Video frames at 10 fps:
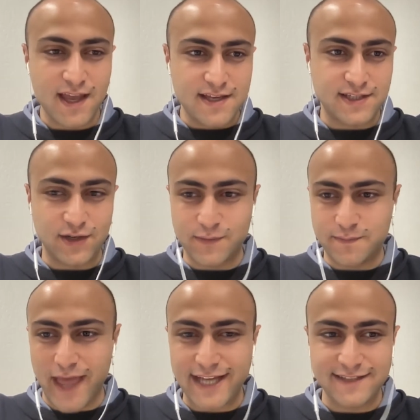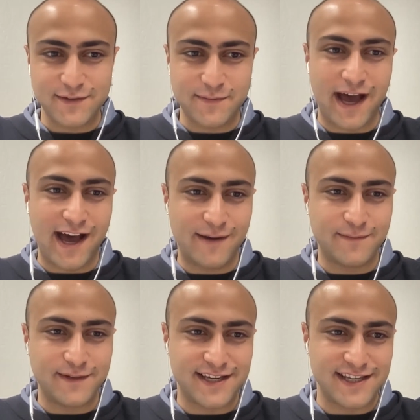So Activeloop
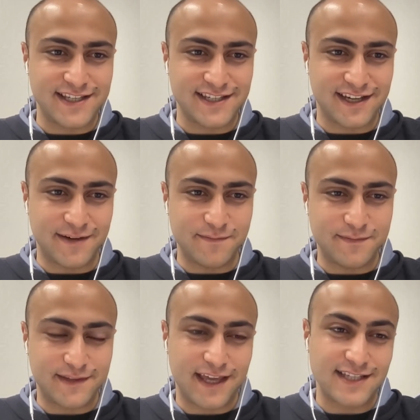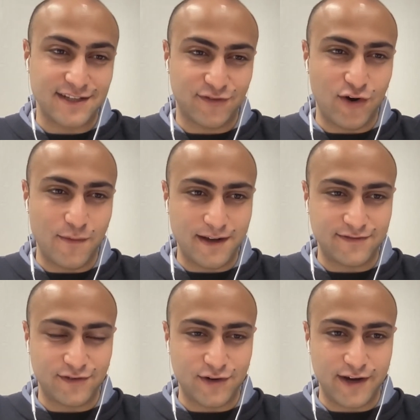Hub is a dataset format
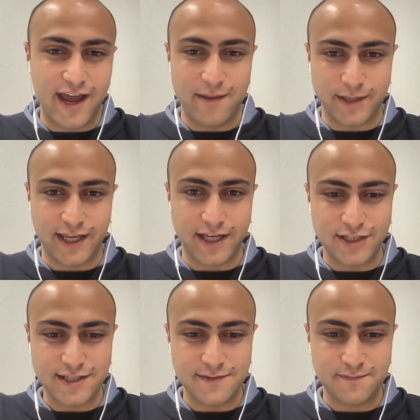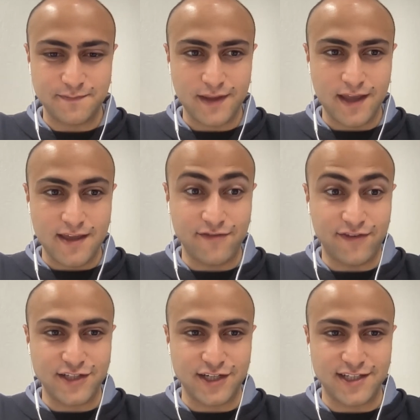for AI applications. The
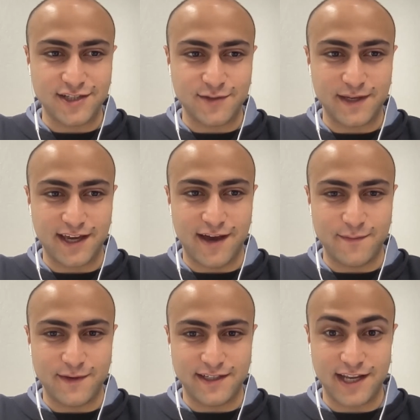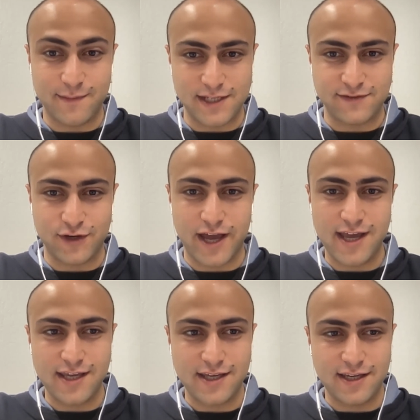vision is to become a database for
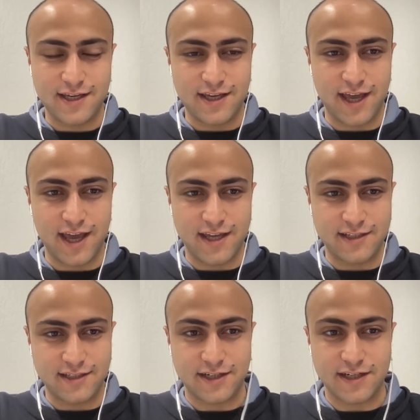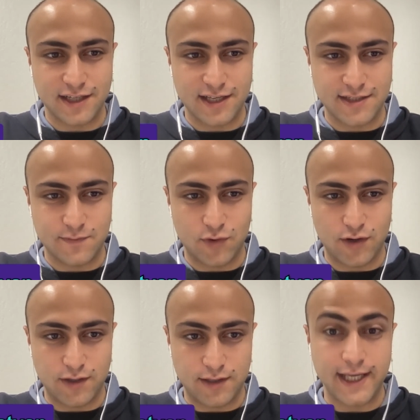AI. And currently it's
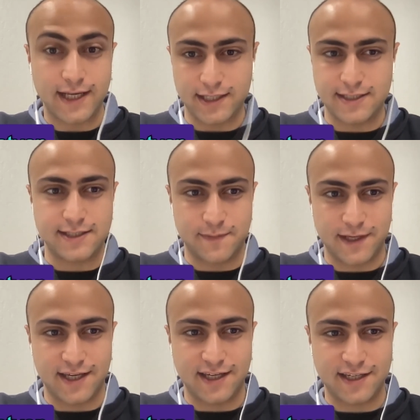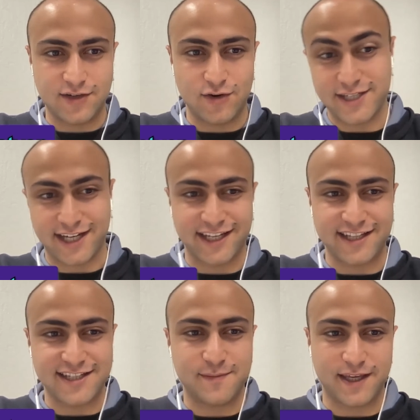more legally speaking or
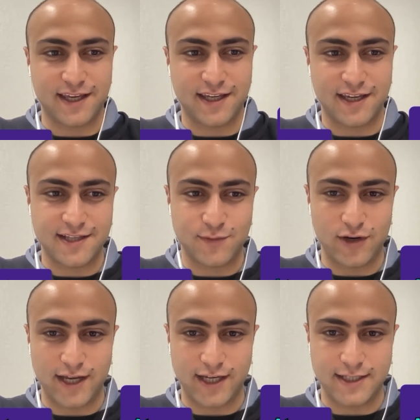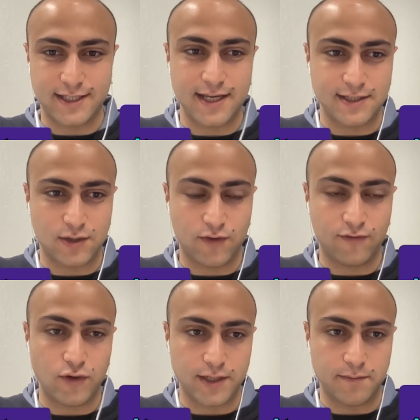technically speaking, it's more like a data store
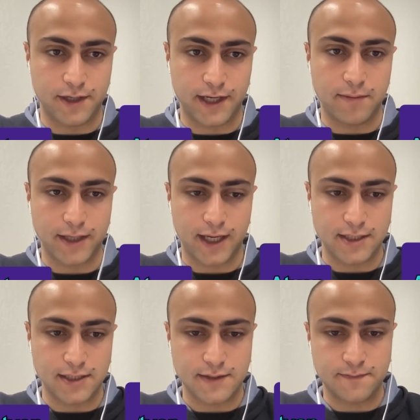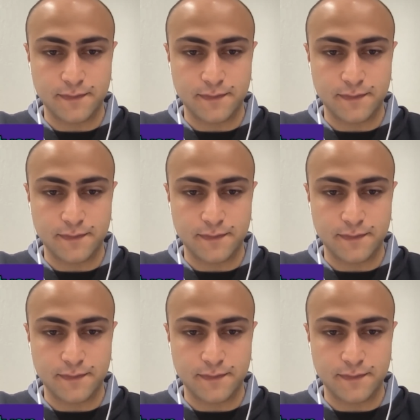for deep learning applications.